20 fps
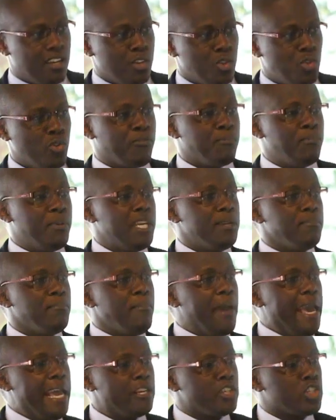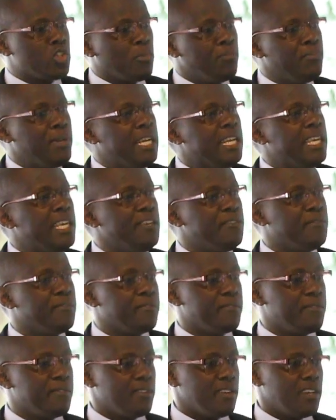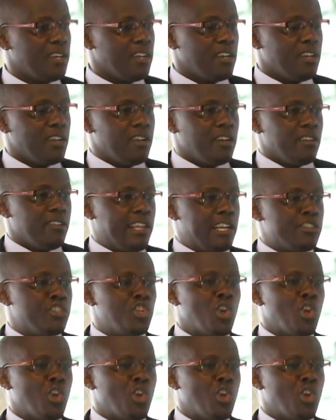You've been made to believe that